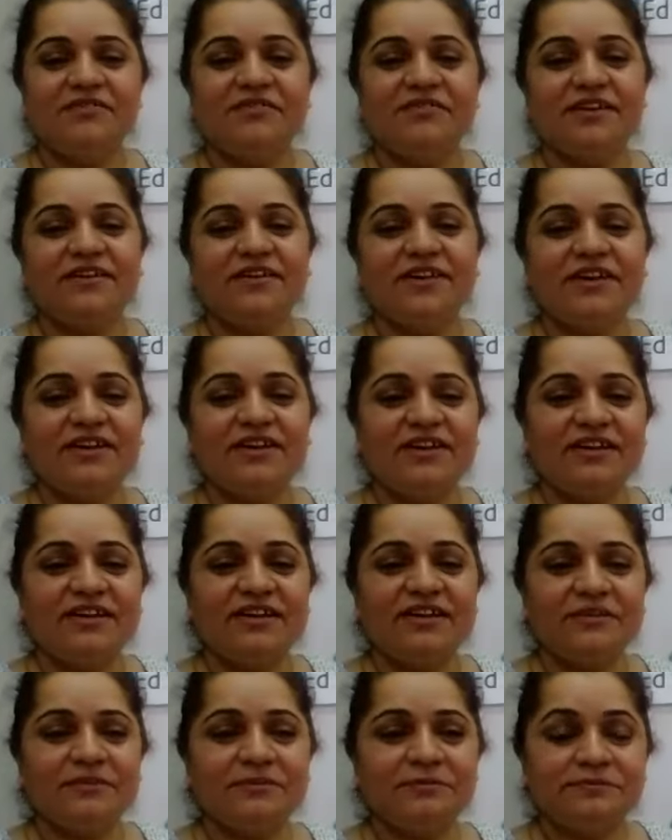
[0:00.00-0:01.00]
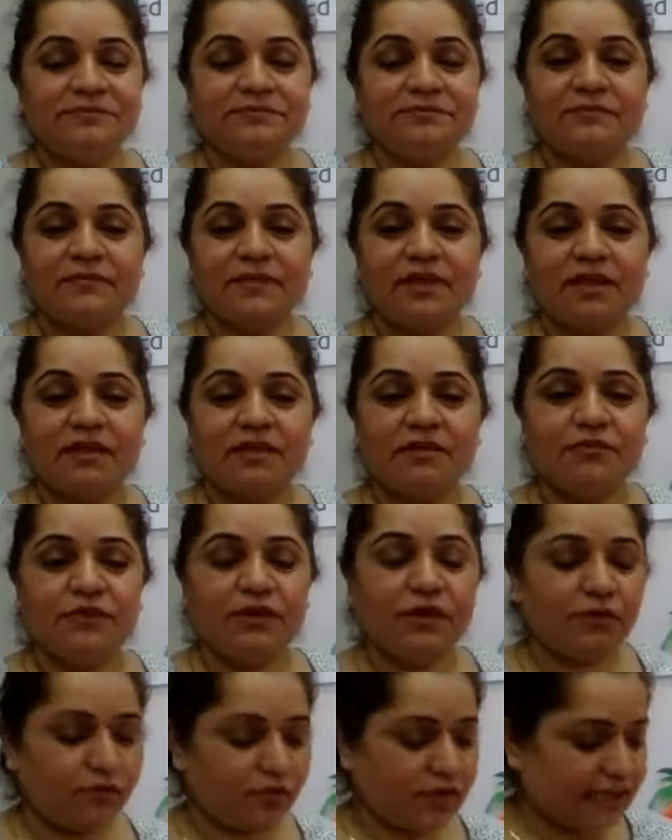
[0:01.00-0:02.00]
Very good. All of
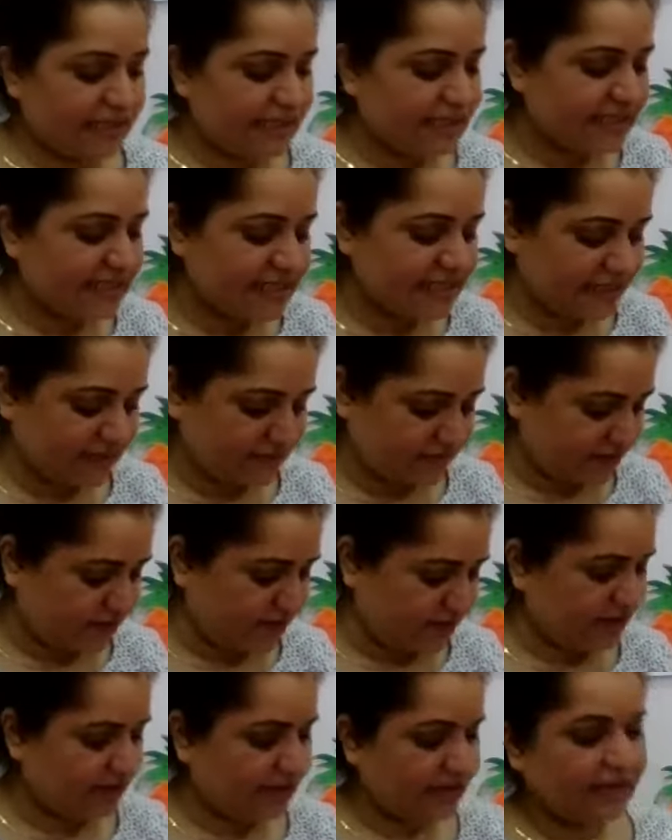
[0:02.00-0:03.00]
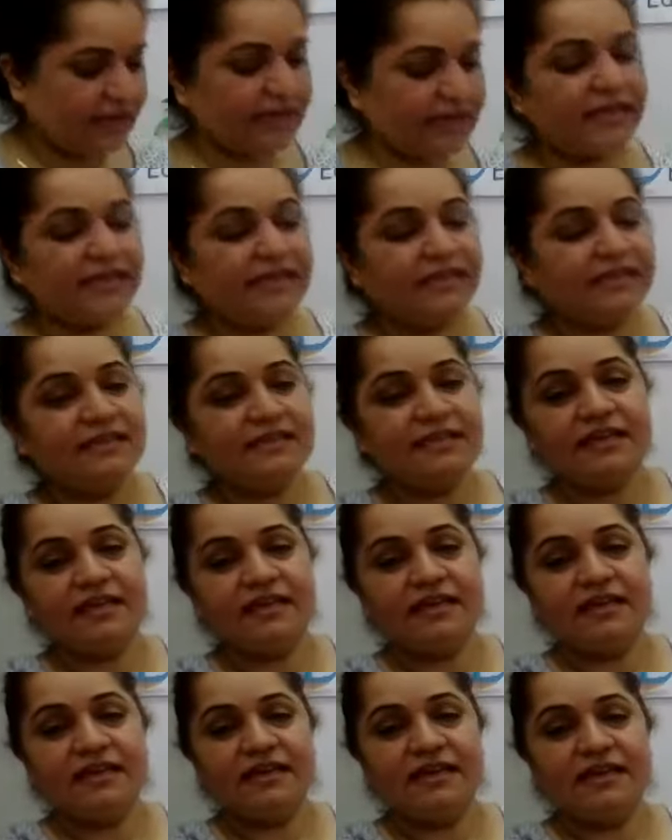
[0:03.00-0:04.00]
you write seven in the
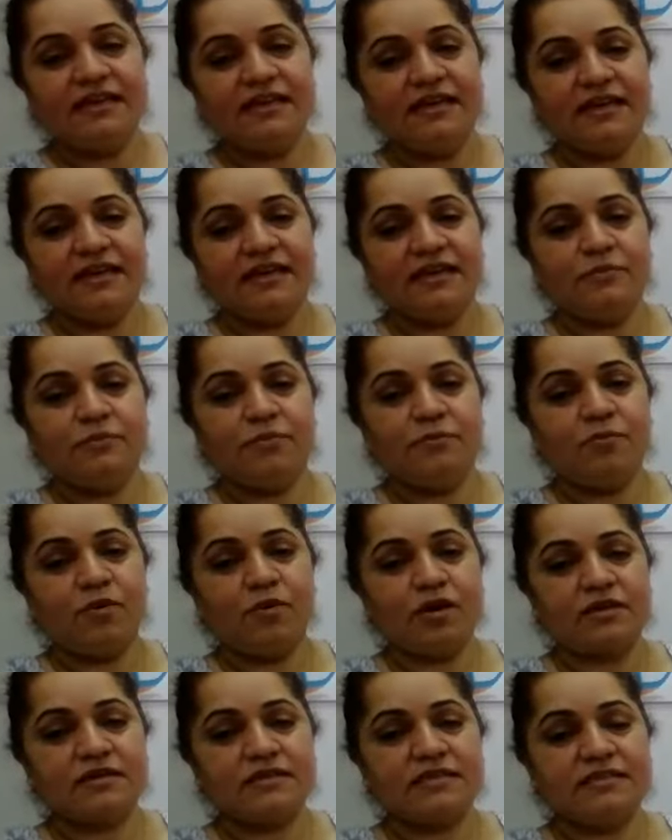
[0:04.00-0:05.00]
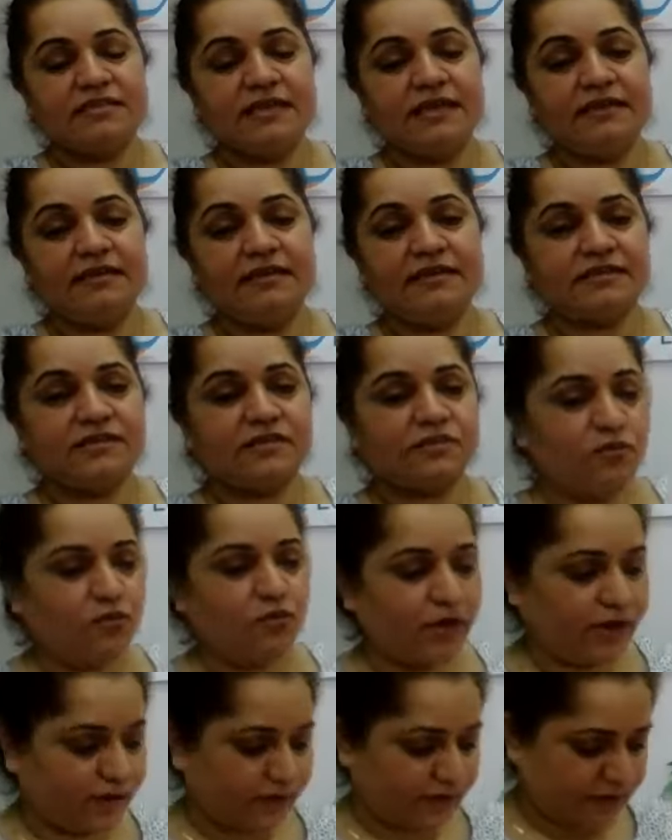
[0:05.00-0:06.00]
box, in the
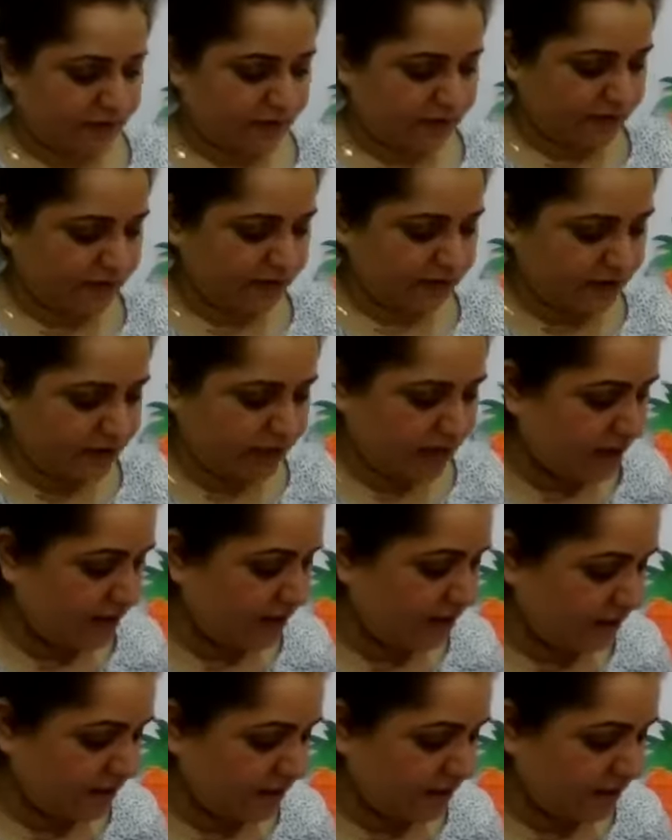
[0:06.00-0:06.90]
square, okay?